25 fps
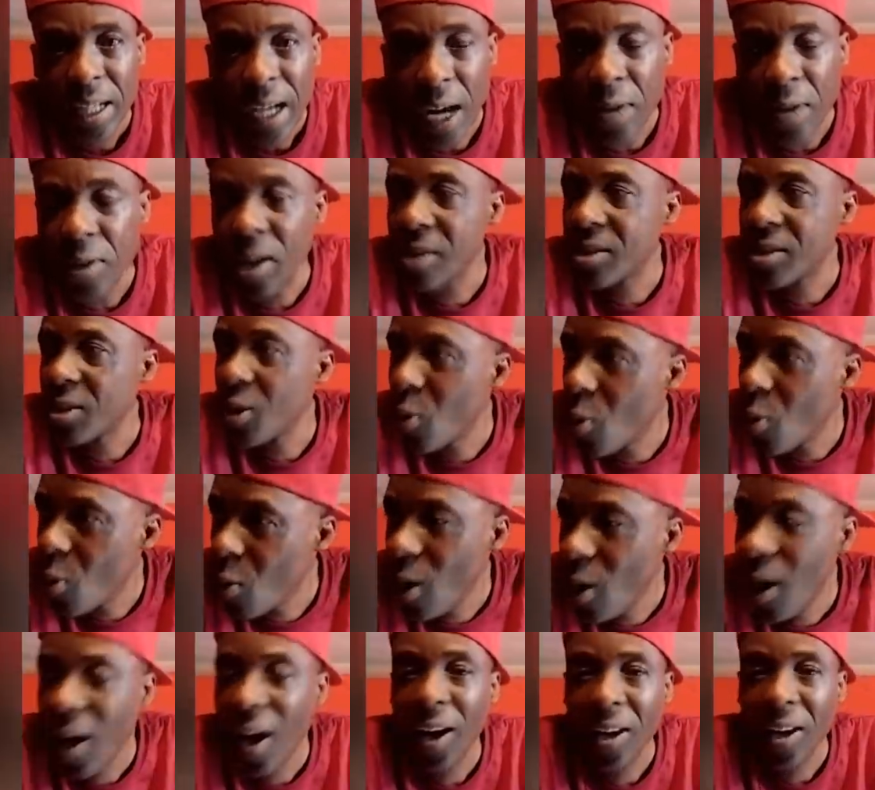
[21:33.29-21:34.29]
And I said
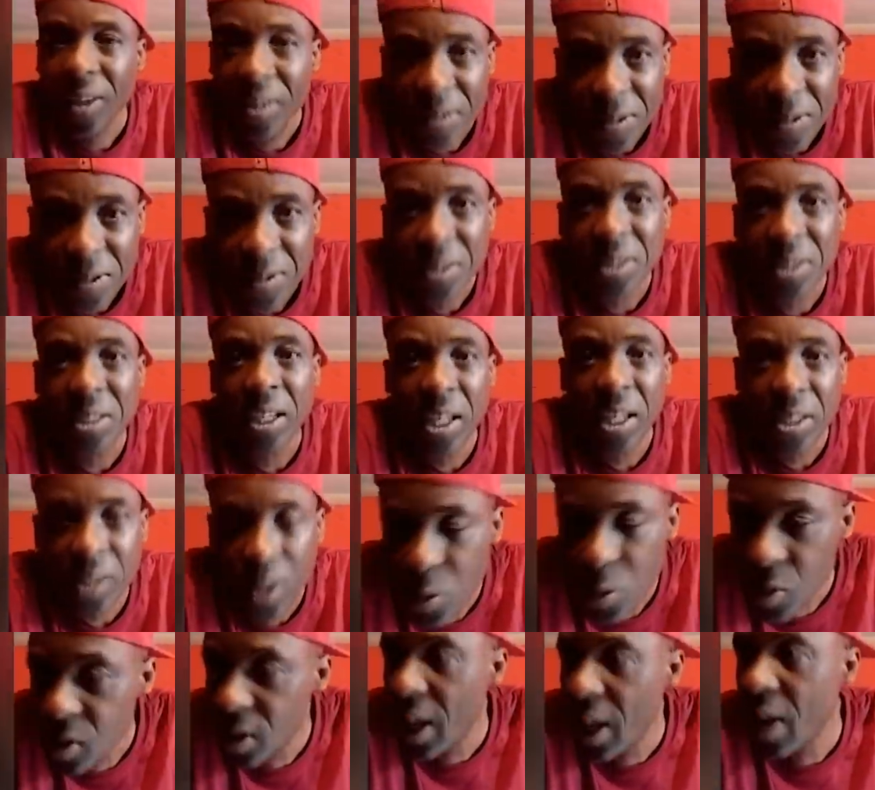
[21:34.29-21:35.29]
what? Yes,
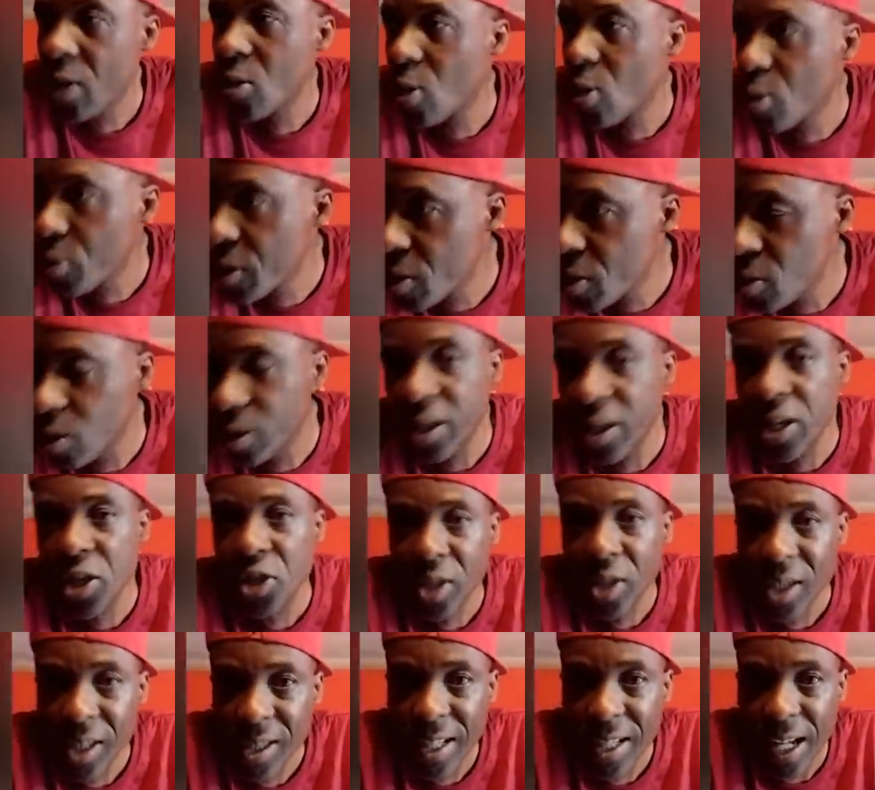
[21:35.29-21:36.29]
I was like a Ringo
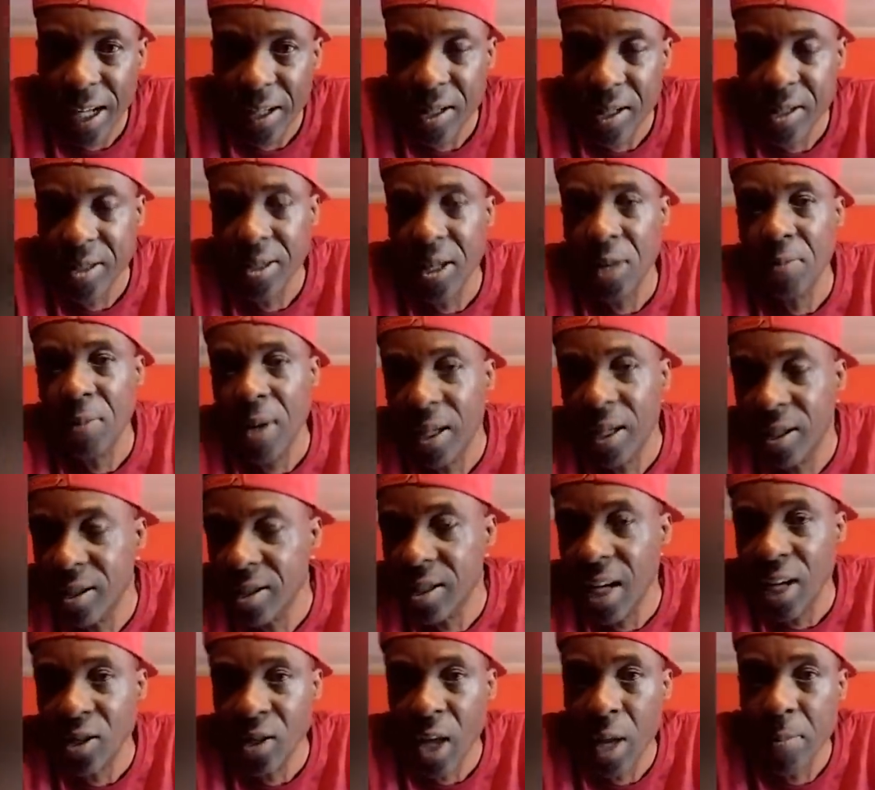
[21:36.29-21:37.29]
DJ, to slap this them
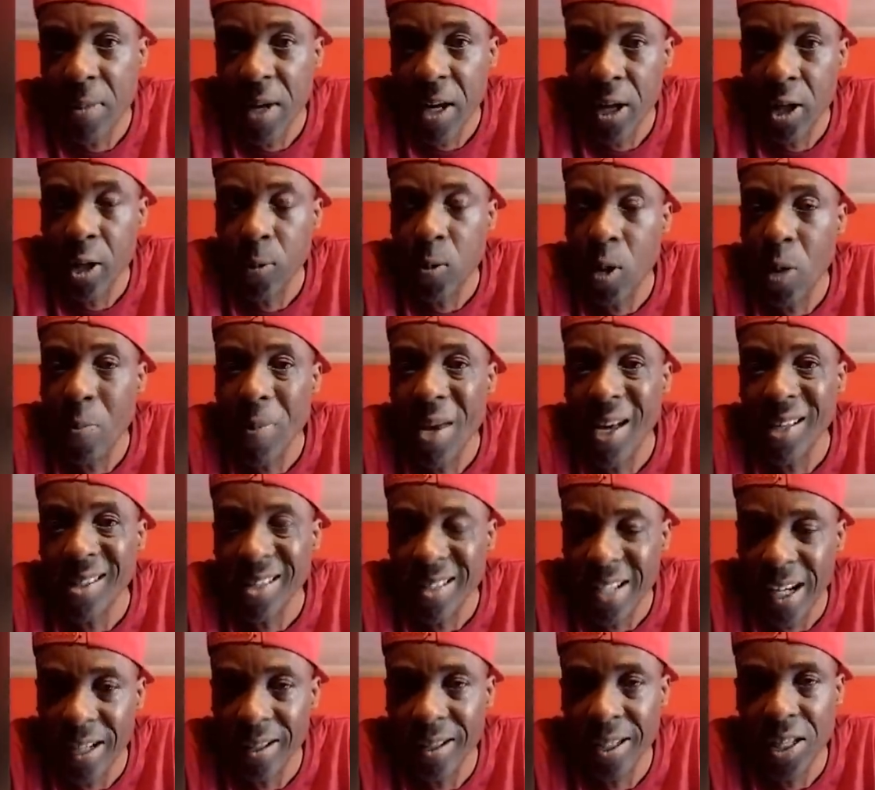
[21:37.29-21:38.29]
man. That's why me end up gonna be a
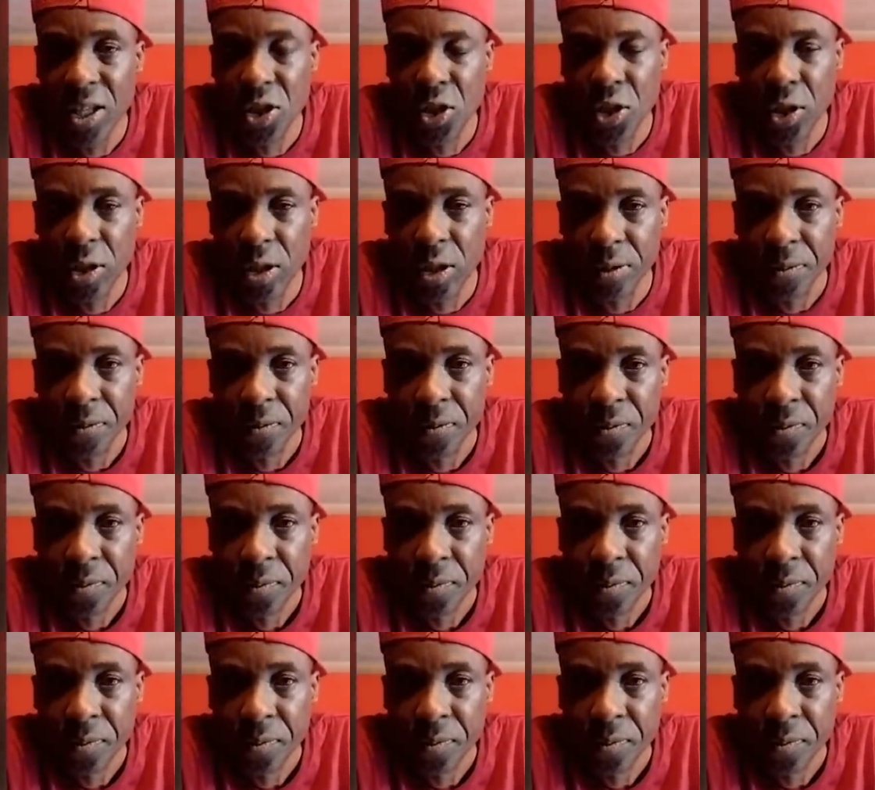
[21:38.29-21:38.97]
slap DJ.